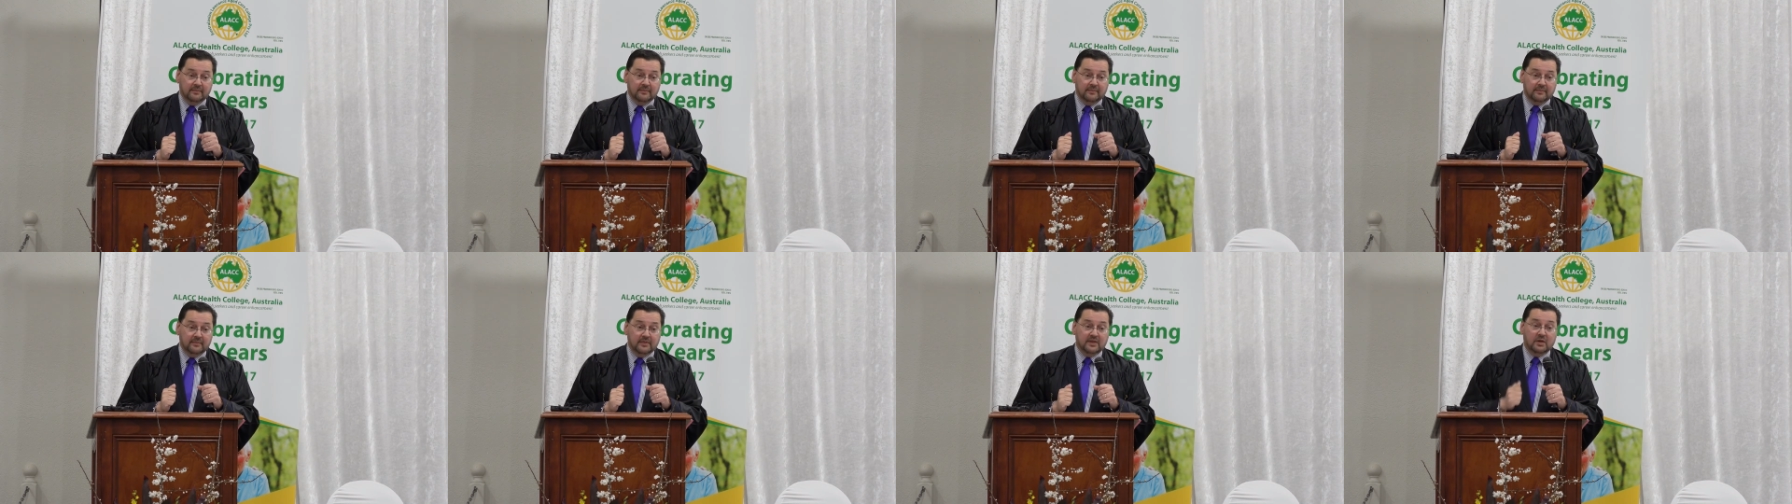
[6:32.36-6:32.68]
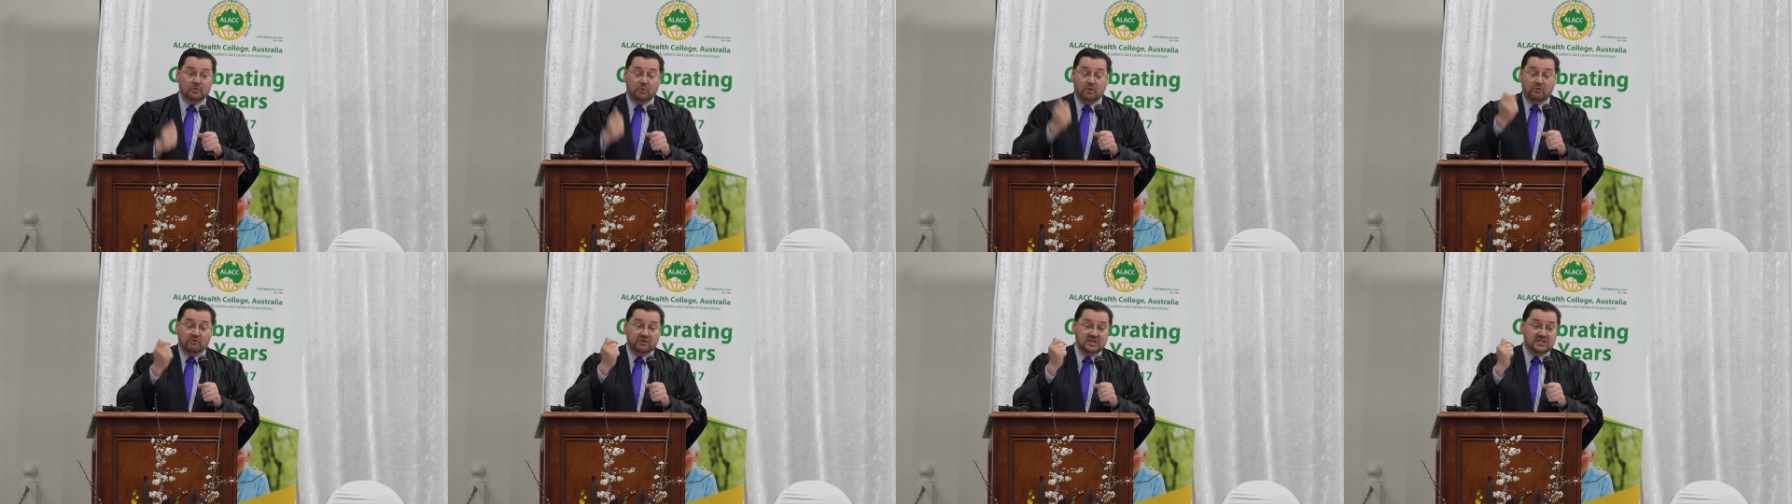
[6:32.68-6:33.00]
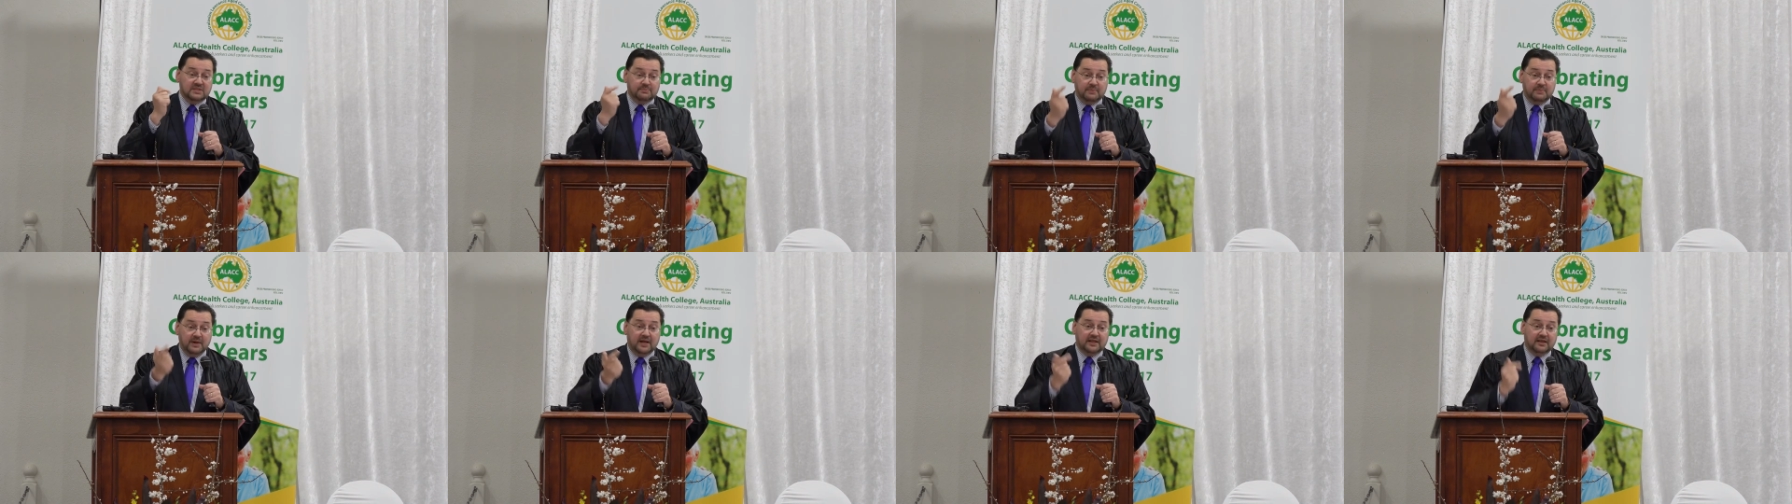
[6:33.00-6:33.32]
that we
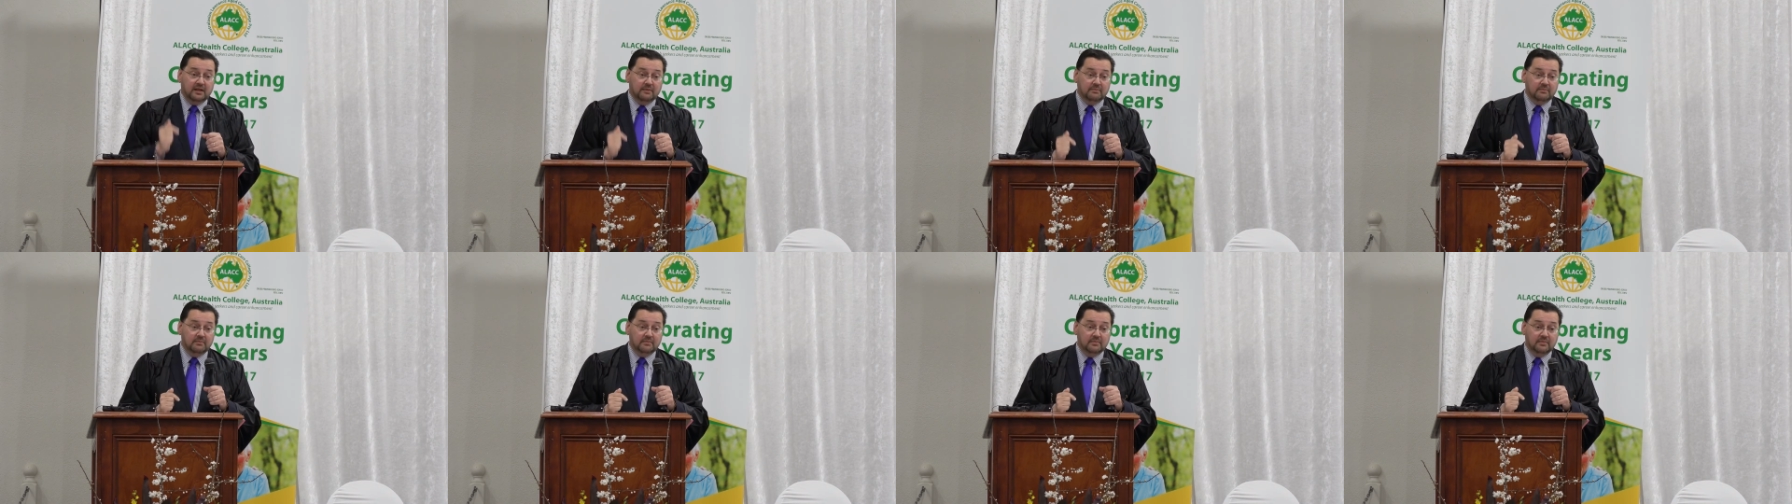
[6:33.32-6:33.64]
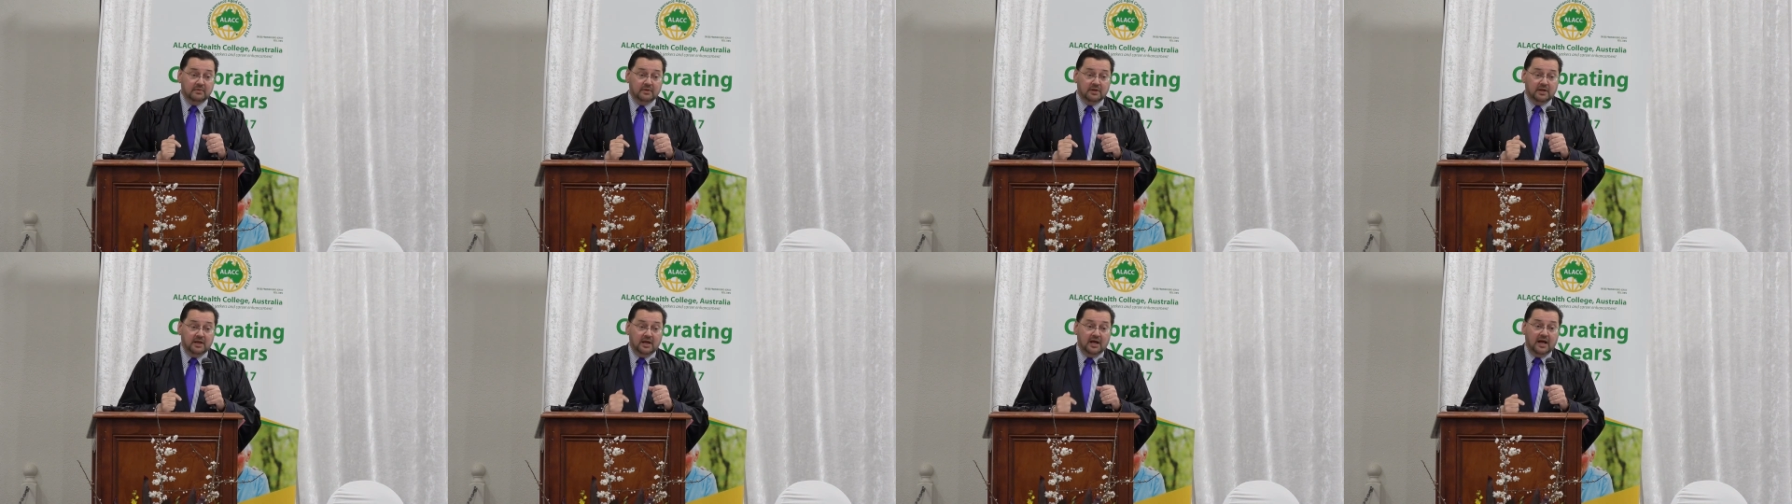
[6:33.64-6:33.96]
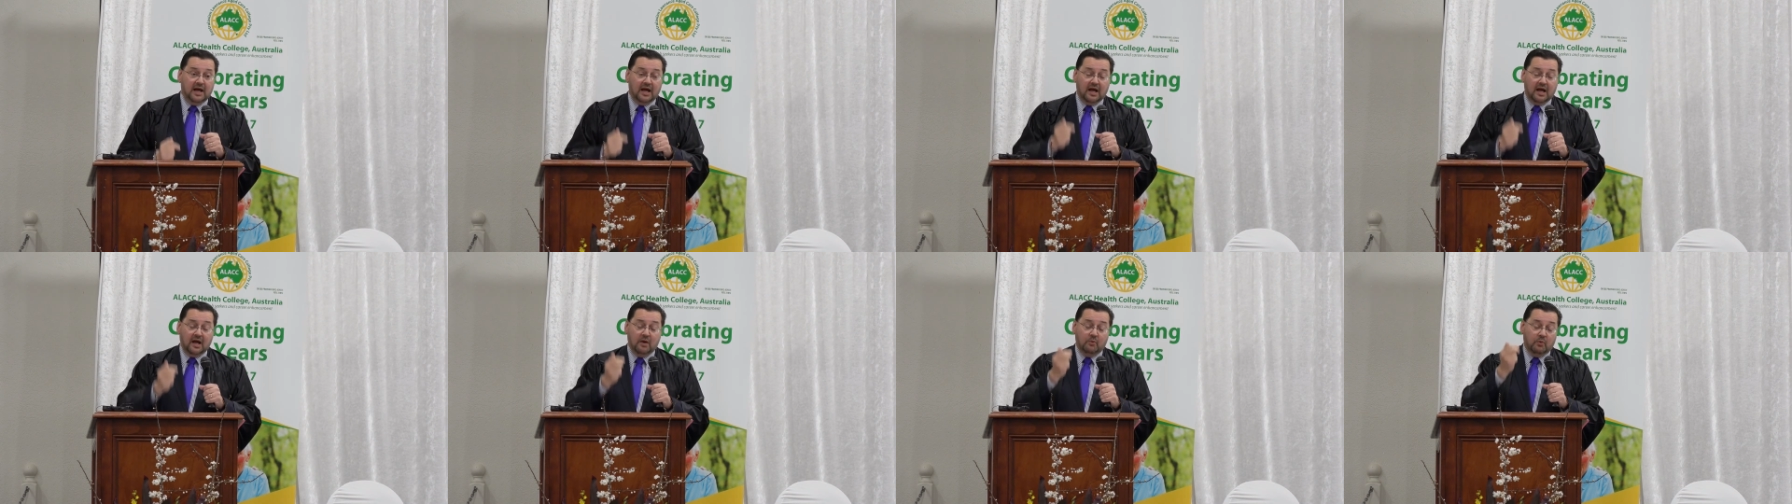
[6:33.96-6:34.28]
respect them,
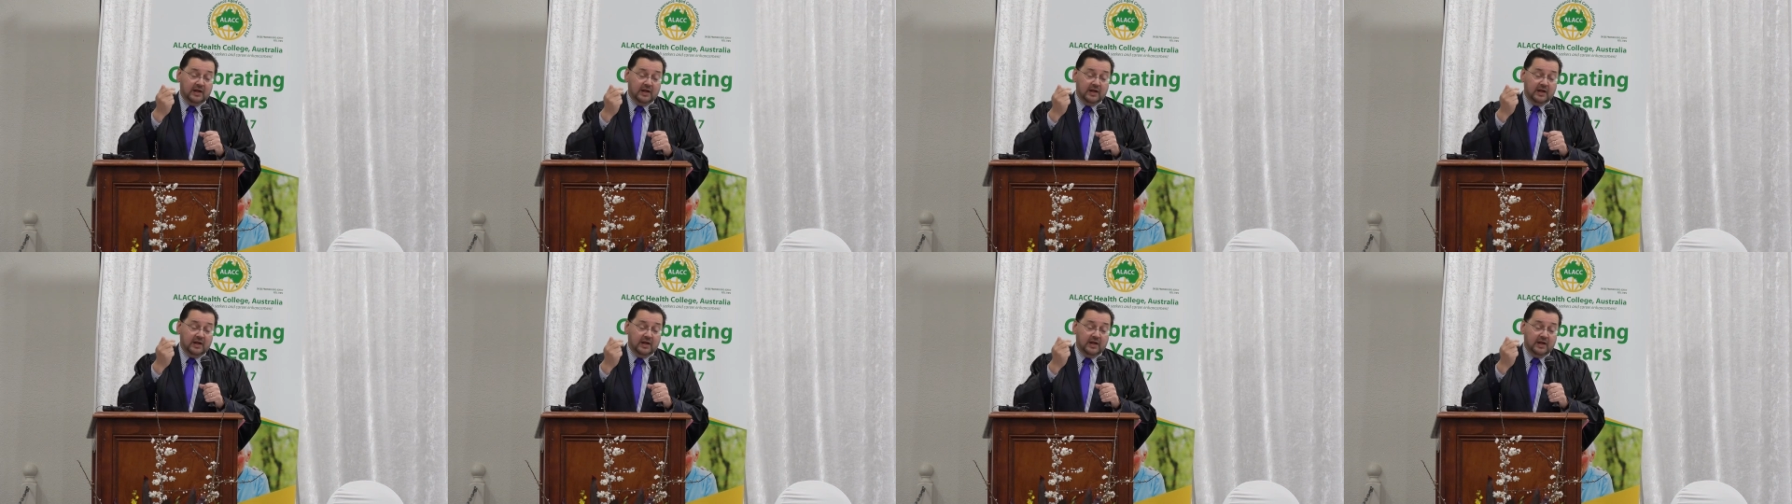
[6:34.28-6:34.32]
and we